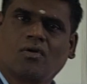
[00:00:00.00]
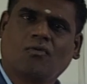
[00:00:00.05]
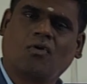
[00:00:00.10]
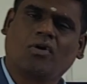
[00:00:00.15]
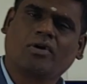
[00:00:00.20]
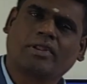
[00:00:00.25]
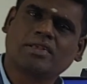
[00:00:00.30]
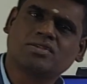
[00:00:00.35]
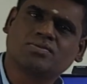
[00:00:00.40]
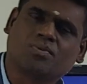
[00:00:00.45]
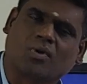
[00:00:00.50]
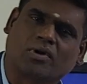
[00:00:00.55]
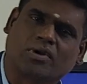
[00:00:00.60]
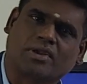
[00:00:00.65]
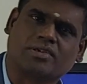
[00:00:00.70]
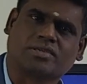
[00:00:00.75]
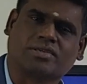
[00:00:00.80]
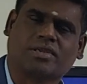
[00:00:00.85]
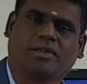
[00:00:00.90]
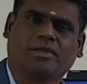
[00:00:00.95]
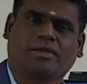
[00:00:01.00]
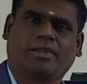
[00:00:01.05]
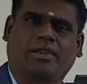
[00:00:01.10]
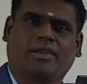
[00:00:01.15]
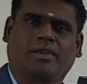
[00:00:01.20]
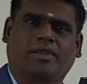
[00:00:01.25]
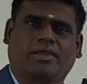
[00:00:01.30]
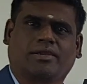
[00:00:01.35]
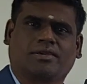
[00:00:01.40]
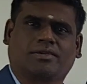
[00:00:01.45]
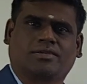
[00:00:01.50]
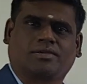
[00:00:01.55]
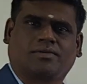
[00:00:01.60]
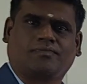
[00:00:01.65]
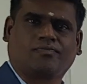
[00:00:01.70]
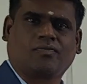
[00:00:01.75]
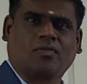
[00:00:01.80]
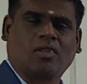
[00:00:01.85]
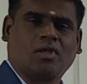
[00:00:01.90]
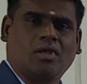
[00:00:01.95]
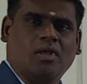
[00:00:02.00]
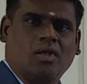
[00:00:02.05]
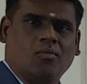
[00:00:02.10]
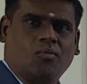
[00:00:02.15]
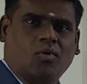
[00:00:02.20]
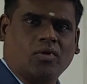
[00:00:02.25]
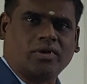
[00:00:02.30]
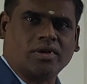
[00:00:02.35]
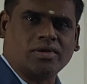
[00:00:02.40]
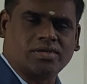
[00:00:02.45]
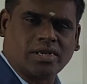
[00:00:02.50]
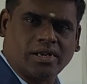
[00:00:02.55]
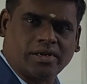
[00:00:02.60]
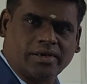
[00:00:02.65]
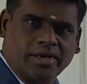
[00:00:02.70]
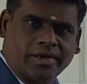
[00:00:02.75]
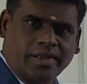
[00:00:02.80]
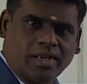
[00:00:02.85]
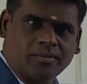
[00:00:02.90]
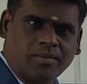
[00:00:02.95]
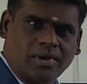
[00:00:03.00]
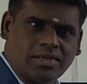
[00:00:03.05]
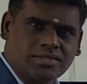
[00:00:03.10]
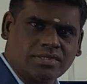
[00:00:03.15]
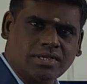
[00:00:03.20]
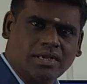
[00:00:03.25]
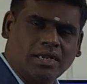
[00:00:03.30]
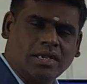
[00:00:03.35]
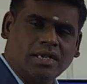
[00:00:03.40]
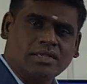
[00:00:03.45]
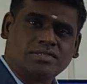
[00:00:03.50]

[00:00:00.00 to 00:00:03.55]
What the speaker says: What is potential gradient? Potential gradient means